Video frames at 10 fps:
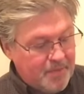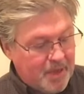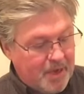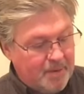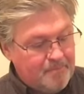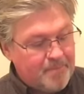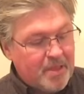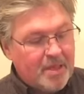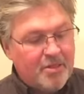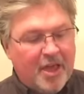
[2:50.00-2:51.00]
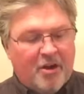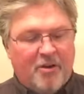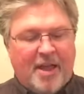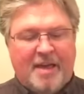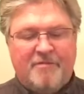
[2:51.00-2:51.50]
Um, they
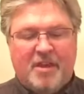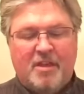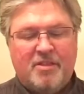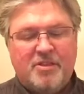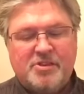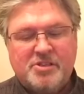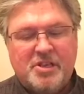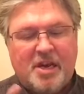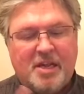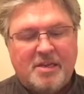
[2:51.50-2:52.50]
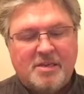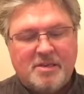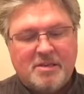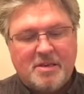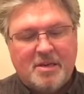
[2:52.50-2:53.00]
are heavy. This is not.
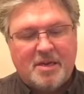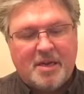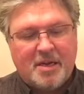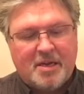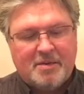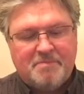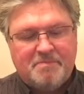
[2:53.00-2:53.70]
Uh,